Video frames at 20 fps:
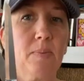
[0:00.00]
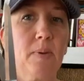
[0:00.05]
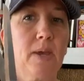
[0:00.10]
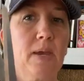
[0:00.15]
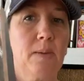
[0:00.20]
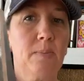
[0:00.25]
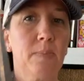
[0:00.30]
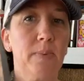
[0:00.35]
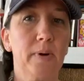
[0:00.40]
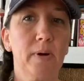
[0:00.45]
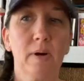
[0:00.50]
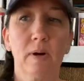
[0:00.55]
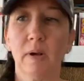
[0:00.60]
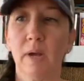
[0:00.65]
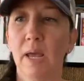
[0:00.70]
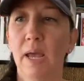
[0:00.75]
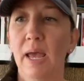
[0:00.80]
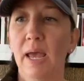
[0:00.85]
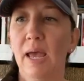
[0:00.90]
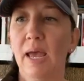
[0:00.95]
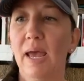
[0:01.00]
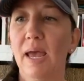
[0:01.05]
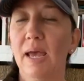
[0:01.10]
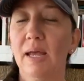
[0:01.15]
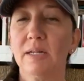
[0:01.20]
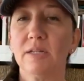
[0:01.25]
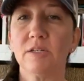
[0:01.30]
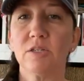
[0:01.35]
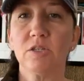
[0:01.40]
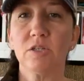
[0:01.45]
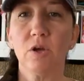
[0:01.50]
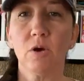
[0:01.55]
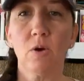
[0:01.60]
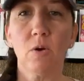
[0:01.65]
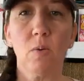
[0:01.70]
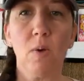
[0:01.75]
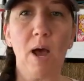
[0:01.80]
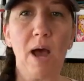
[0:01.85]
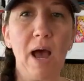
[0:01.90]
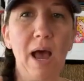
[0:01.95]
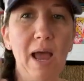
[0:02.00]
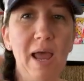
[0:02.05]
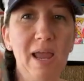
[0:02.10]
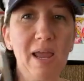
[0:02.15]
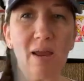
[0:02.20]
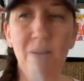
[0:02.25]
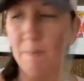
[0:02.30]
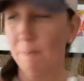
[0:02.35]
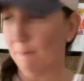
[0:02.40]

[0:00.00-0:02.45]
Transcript: paper. And so I